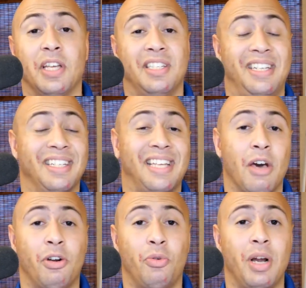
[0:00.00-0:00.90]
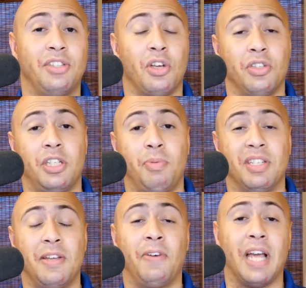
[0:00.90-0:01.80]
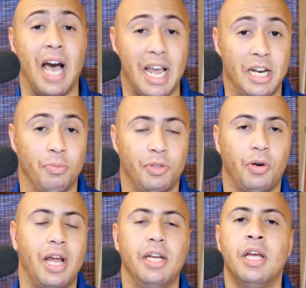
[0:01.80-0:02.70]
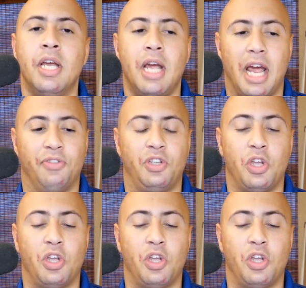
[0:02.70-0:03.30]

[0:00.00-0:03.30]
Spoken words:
us discounted rates on specific items, right? And